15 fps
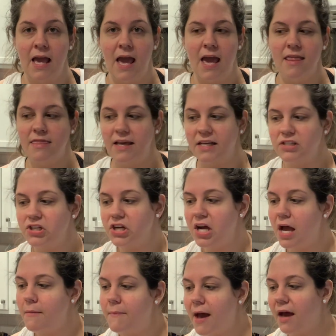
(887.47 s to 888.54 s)
And these are
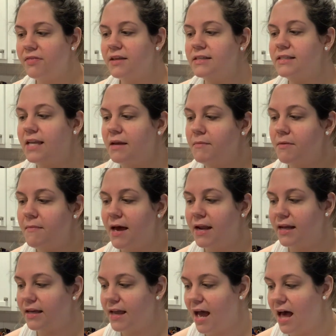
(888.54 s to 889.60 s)
about the same
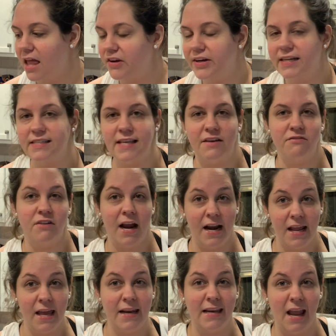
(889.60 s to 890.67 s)
amount of calories, at
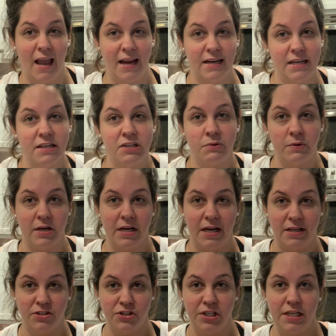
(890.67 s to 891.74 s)
right at 90 to
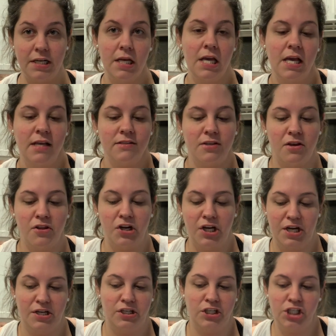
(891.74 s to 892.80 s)
100, so they're
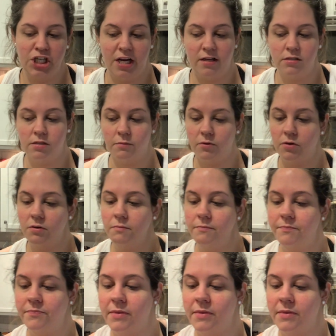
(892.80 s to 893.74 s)
interchangeable.